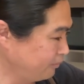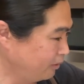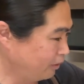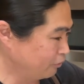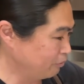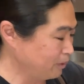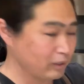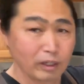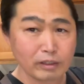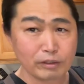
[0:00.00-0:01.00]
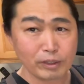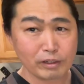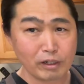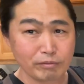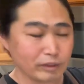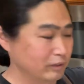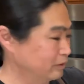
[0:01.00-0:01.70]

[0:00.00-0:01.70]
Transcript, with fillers: Uh, you make great coffee.